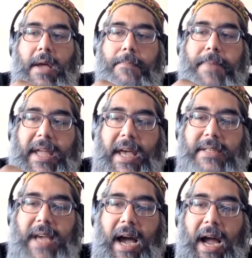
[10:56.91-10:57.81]

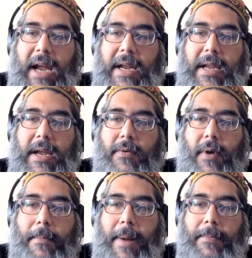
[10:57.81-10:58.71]
because I
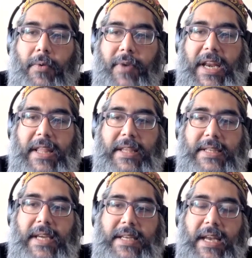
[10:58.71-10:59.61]
remember reading the
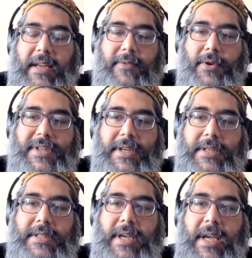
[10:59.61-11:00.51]
Satanic
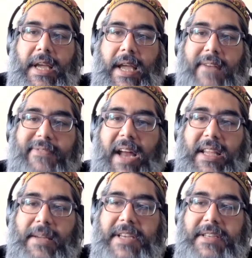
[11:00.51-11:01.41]
Verses and
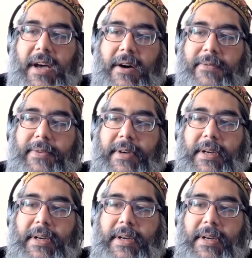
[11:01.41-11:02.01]
finding myself